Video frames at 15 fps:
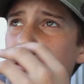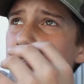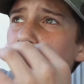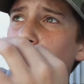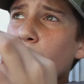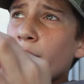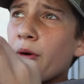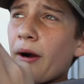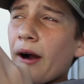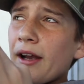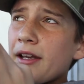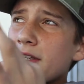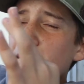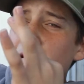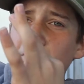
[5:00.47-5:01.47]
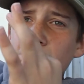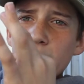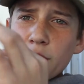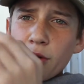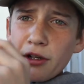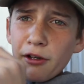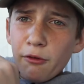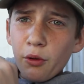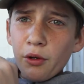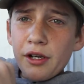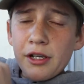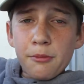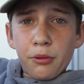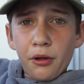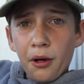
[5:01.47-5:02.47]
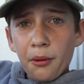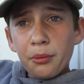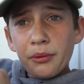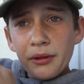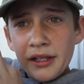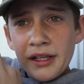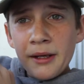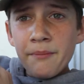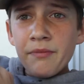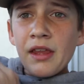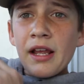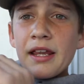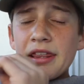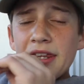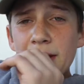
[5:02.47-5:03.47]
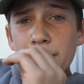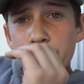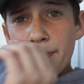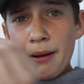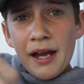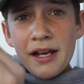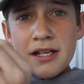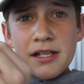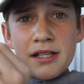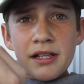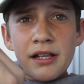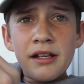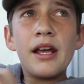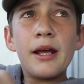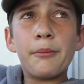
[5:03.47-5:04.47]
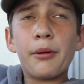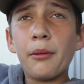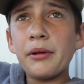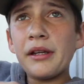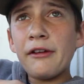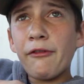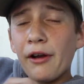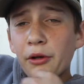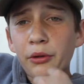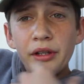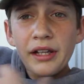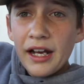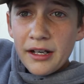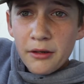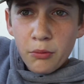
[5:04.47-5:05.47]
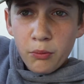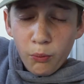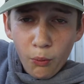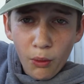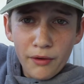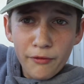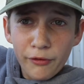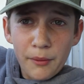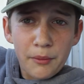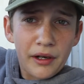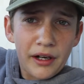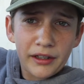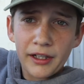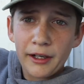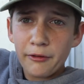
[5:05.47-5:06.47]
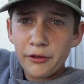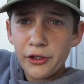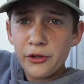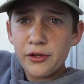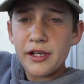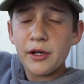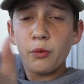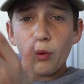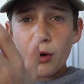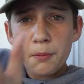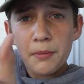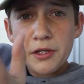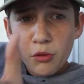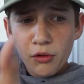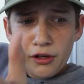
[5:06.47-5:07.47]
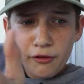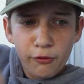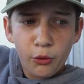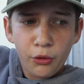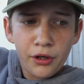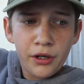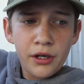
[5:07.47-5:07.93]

so I'd say 24 is probably the best, and probably if I only had one frame rate I could ever use, it would be 24.